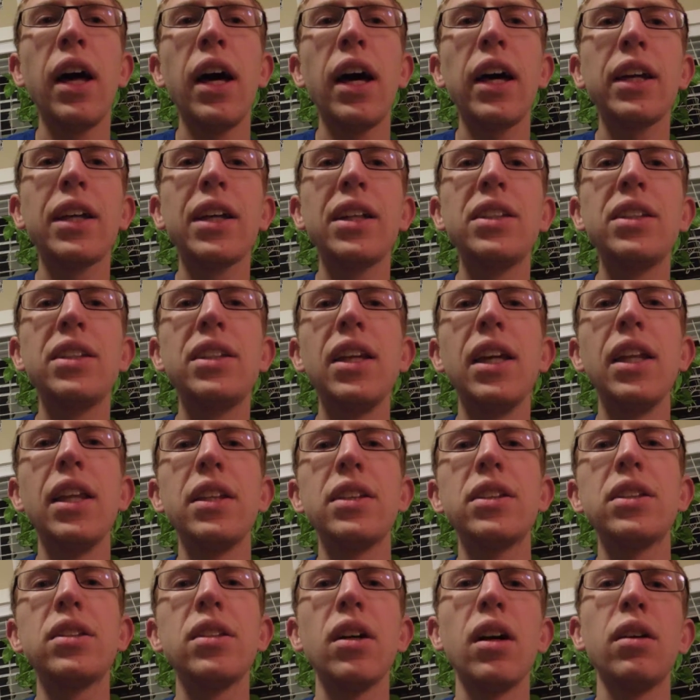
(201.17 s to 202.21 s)
I can see the
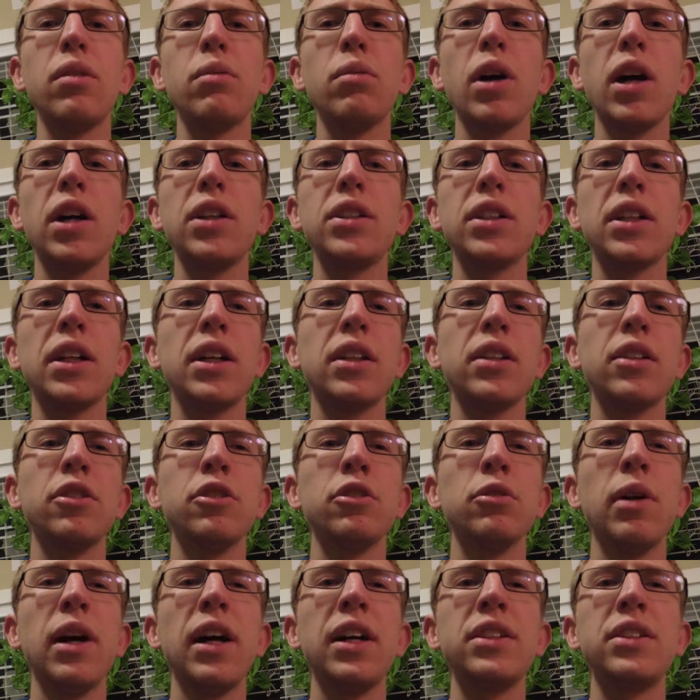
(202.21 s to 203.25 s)
sun rising on the
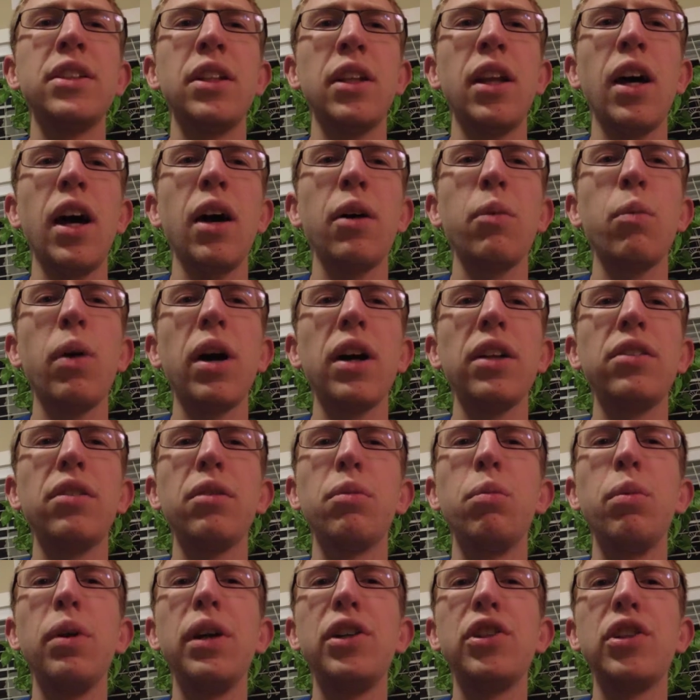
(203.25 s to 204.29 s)
horizon. I want
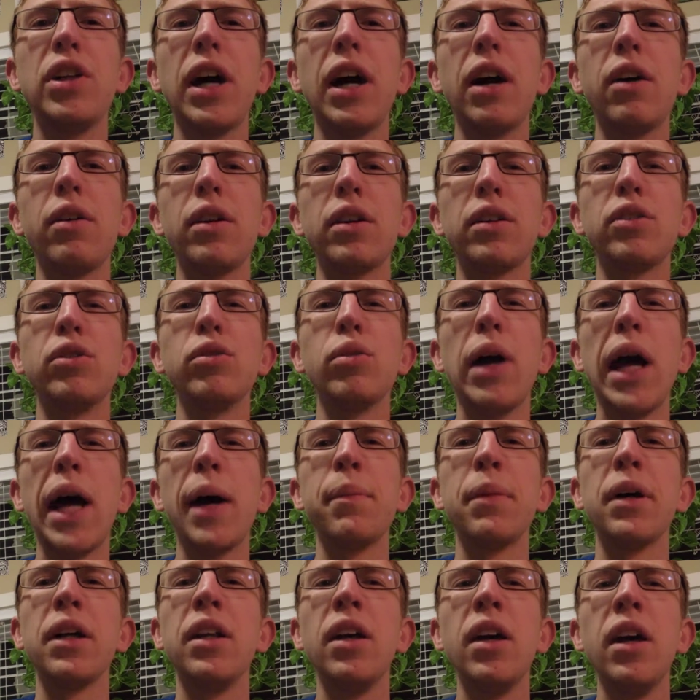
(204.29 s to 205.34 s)
to reach out and
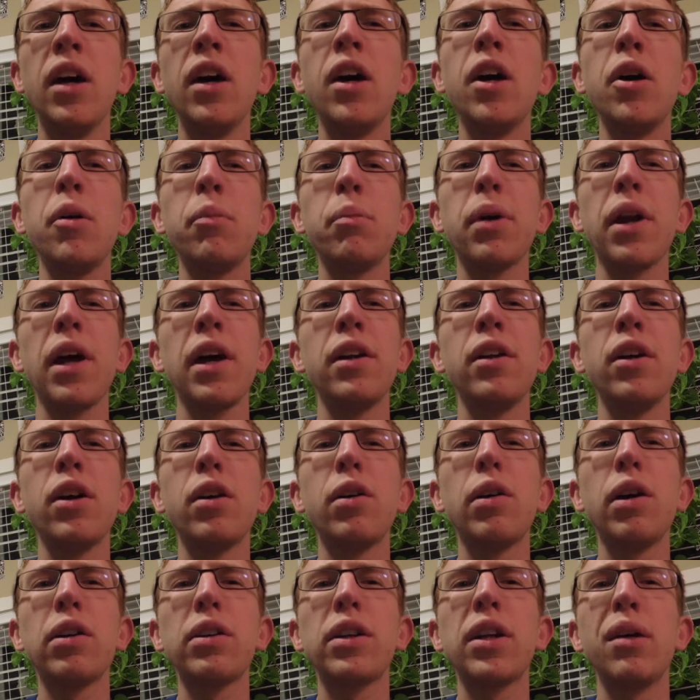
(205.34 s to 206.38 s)
grab it, but I
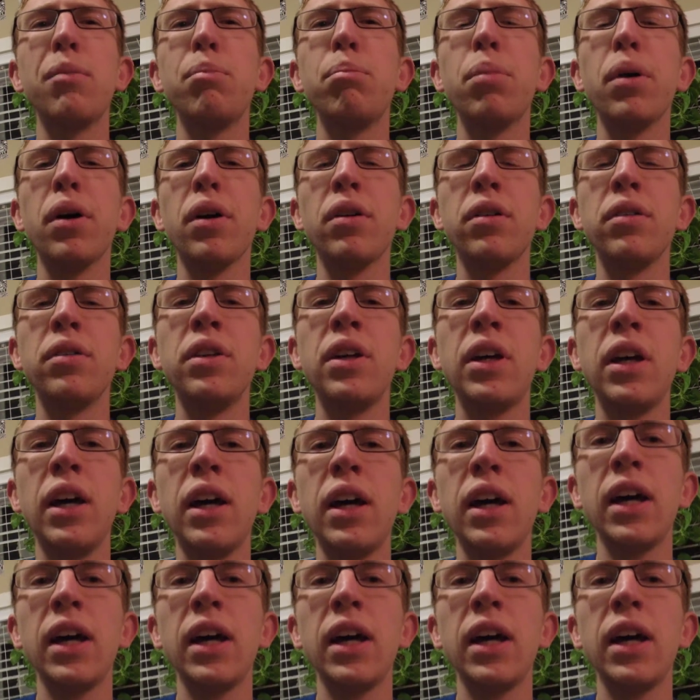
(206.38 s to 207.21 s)
know I'll get burned.